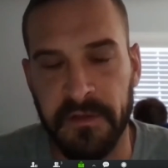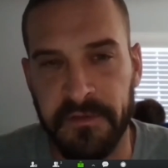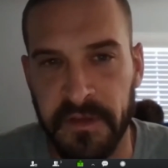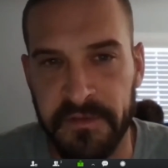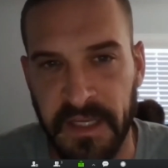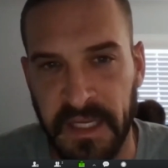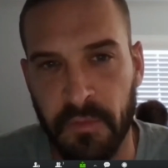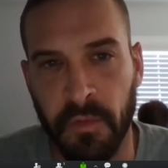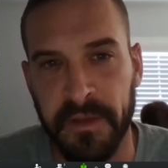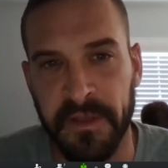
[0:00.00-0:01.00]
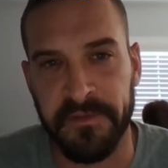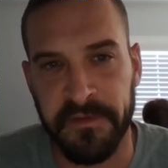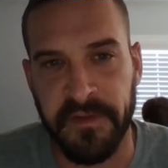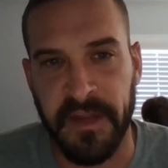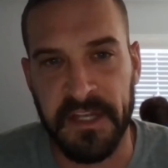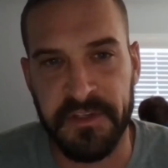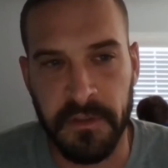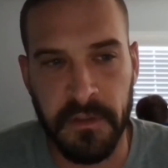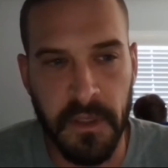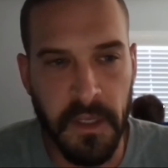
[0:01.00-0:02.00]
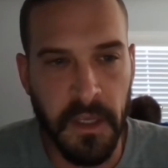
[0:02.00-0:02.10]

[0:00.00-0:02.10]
is equal business stature.